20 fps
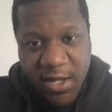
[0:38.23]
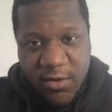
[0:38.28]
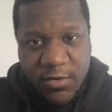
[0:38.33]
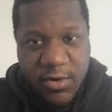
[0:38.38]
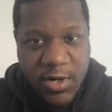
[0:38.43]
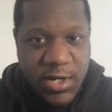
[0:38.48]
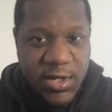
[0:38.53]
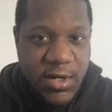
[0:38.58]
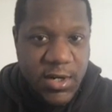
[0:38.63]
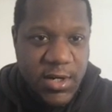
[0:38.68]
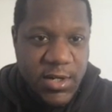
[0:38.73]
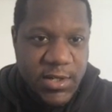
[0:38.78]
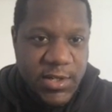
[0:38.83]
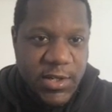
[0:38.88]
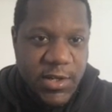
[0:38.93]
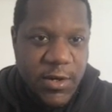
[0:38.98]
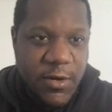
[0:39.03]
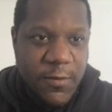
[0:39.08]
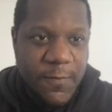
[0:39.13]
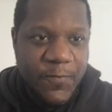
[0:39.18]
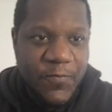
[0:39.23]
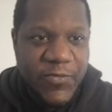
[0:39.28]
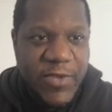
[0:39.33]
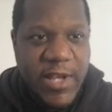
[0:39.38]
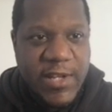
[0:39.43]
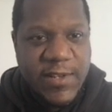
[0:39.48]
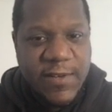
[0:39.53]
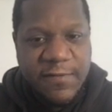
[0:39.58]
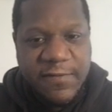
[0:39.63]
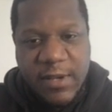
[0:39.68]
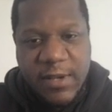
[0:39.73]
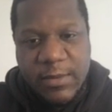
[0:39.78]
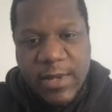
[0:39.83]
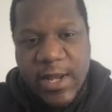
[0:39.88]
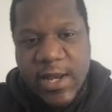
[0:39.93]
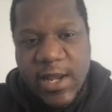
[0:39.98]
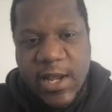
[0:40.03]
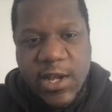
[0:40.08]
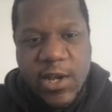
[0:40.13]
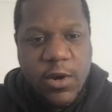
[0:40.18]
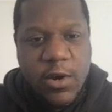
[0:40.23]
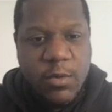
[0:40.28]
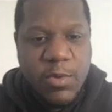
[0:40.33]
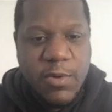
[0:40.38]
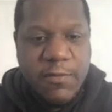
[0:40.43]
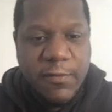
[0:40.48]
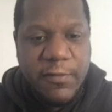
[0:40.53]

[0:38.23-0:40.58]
All right, guys. So that's the theme that they're going with.